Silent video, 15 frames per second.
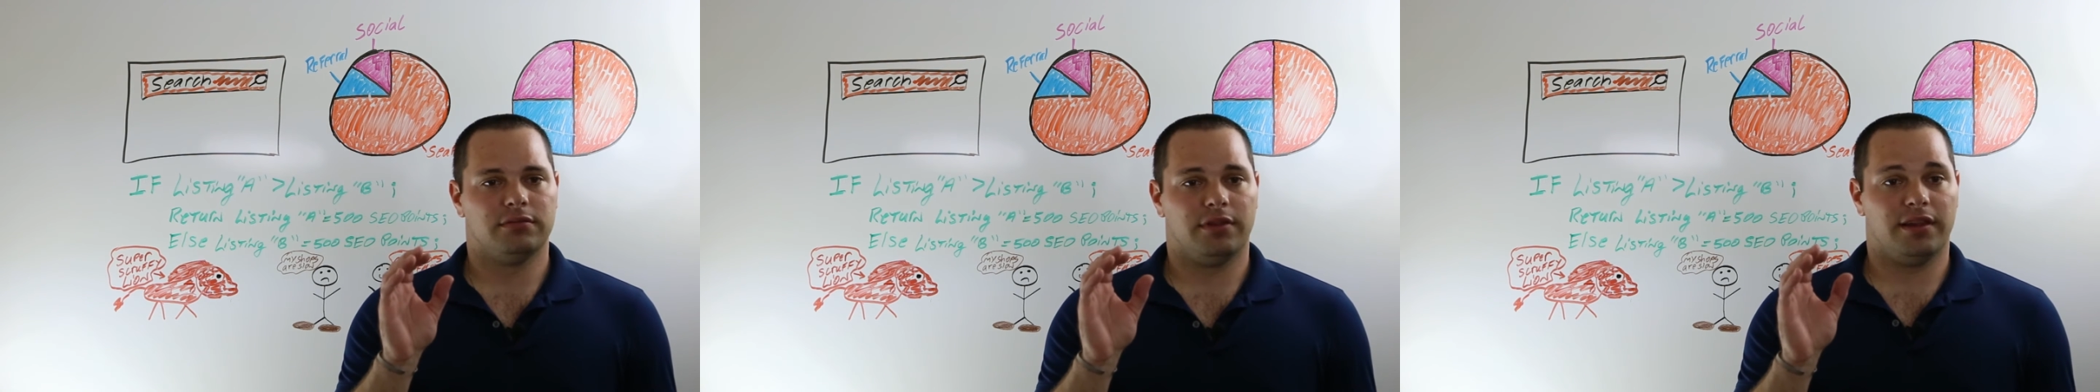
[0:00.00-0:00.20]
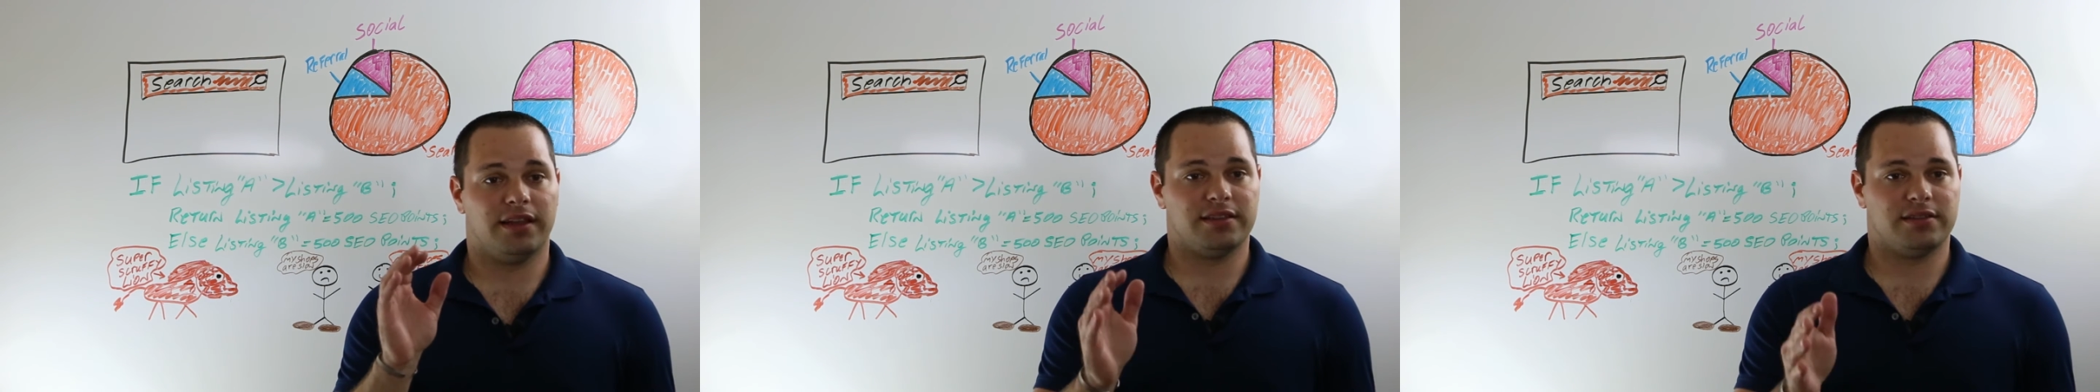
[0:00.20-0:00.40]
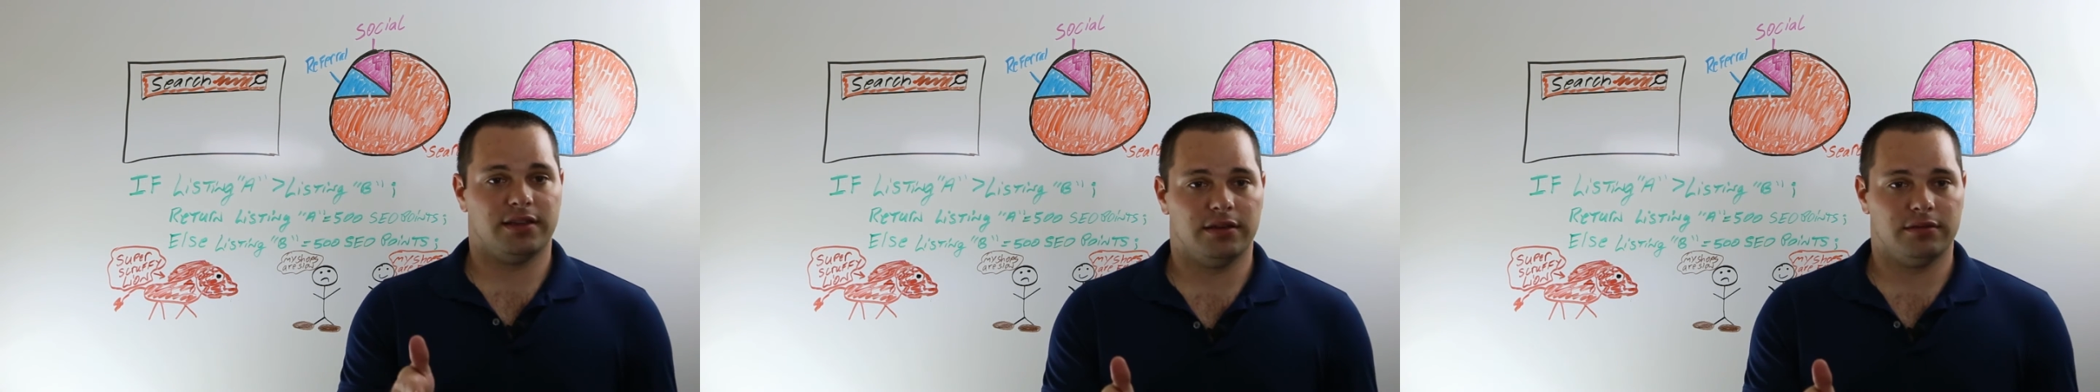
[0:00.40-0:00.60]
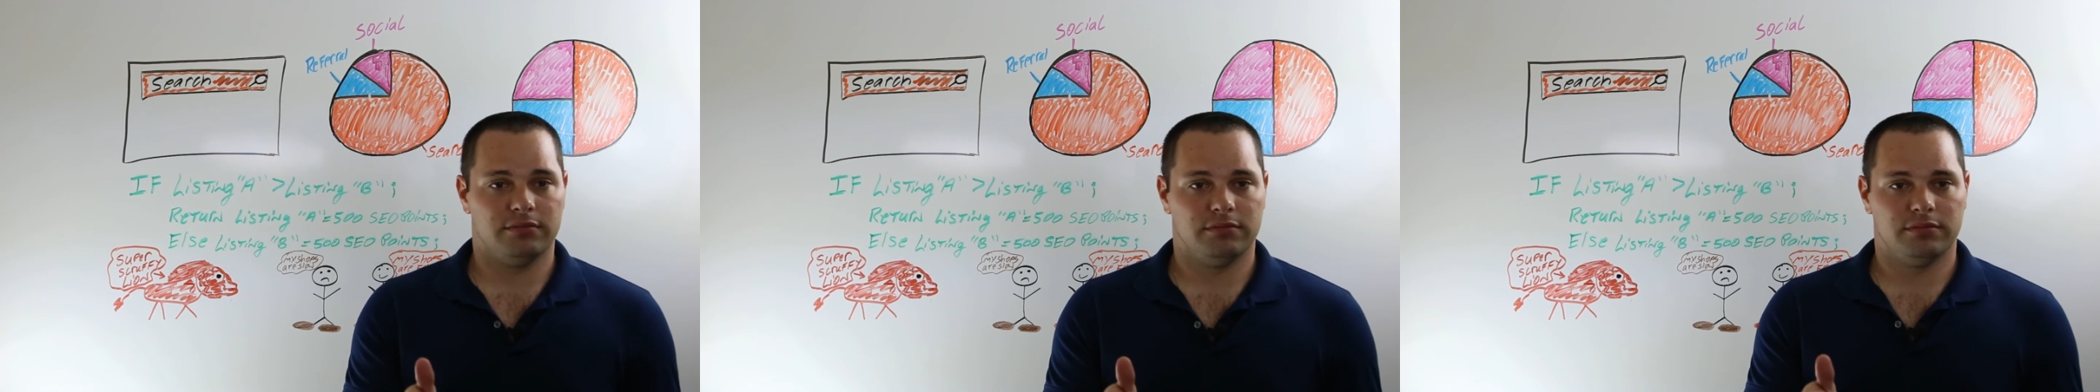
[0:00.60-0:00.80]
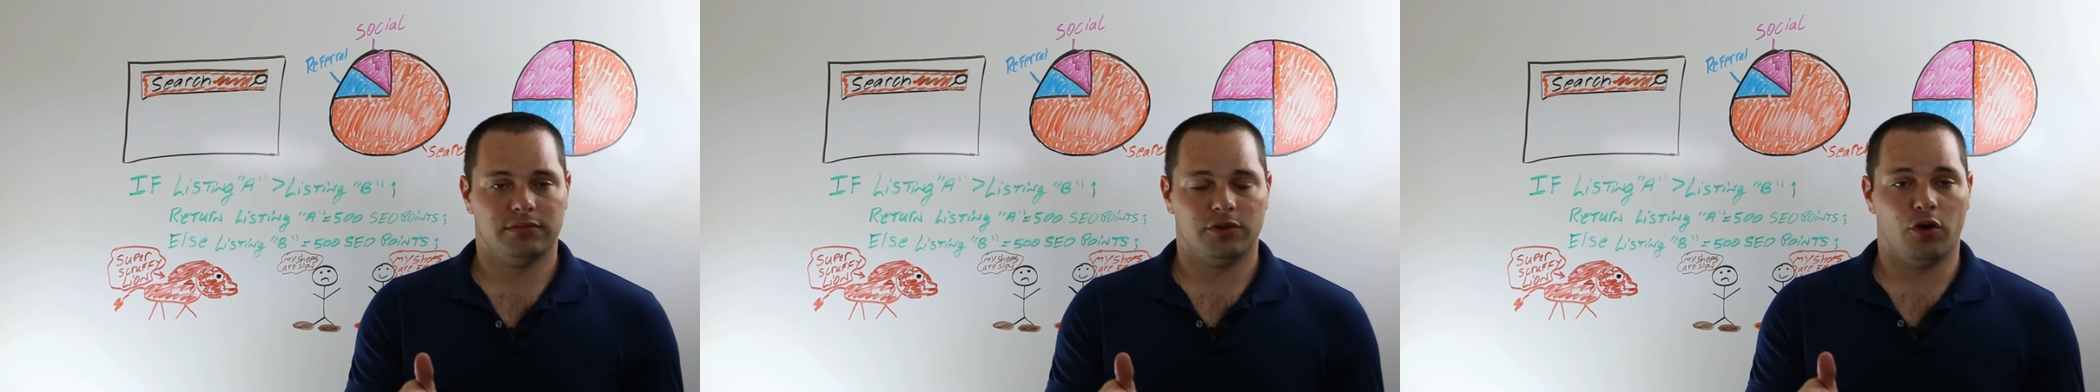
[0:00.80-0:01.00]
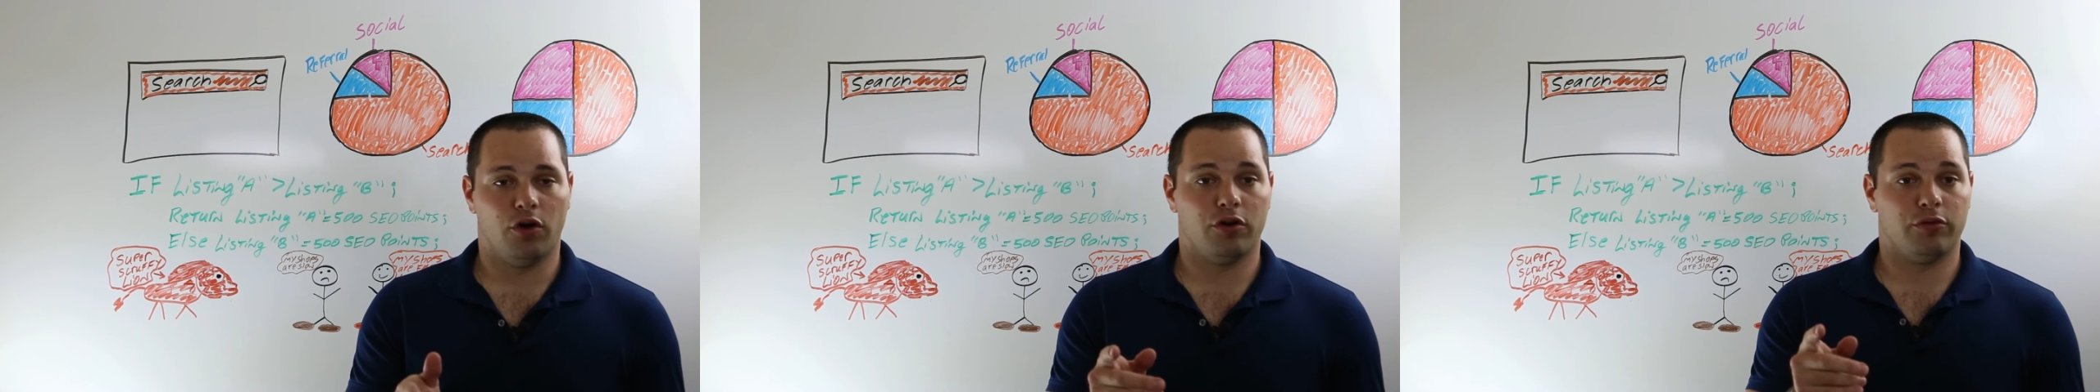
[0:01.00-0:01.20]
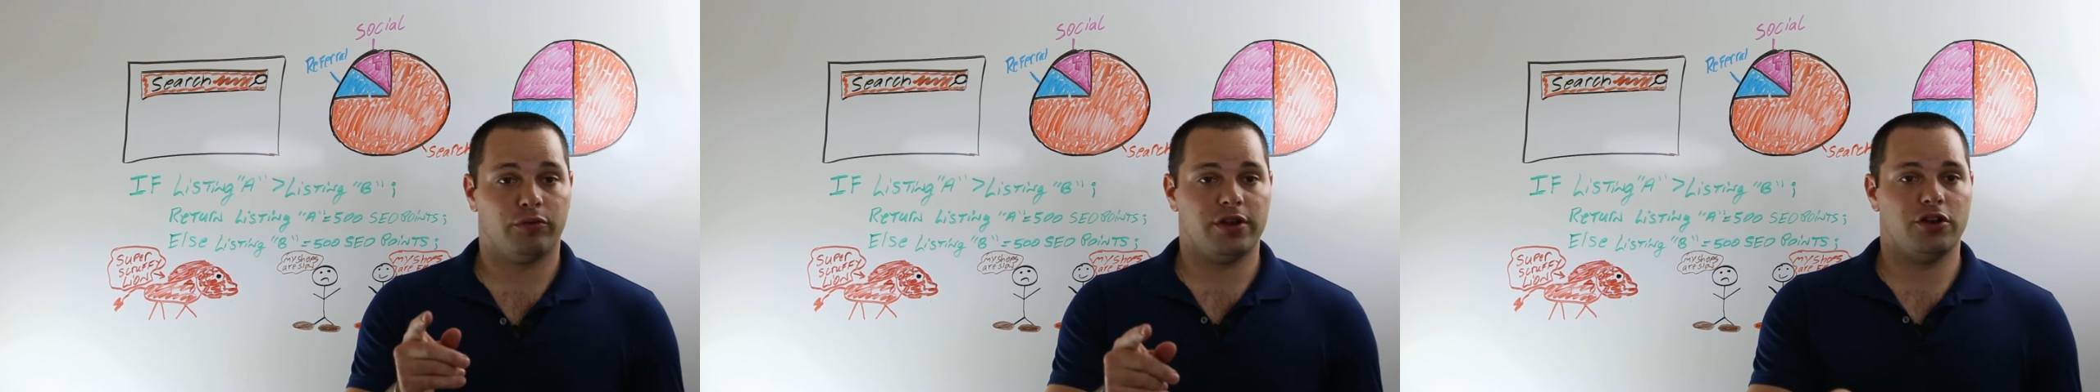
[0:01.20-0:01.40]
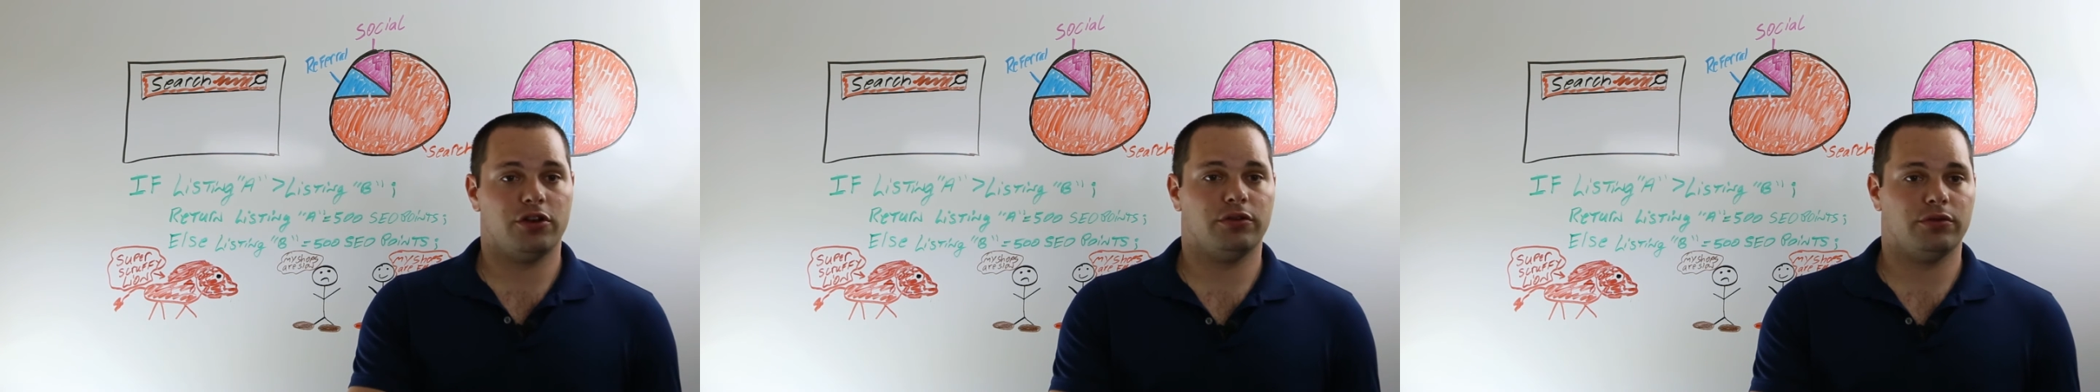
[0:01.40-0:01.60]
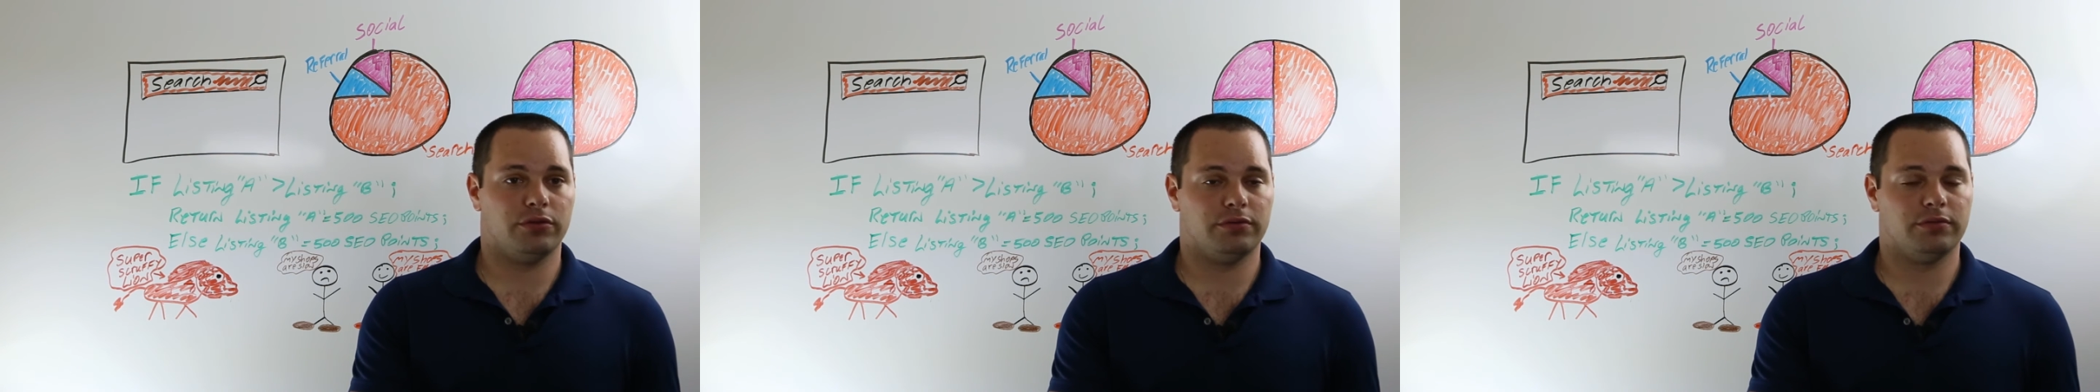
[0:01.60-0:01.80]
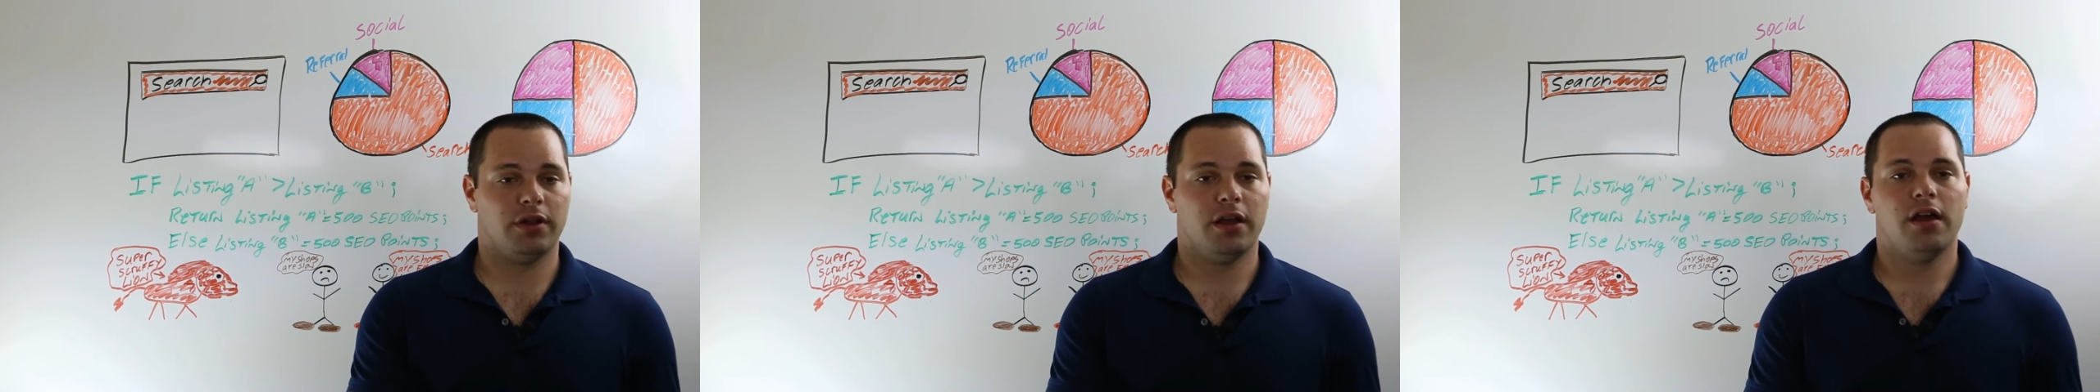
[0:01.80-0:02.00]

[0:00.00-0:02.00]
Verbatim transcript: listed or renewed?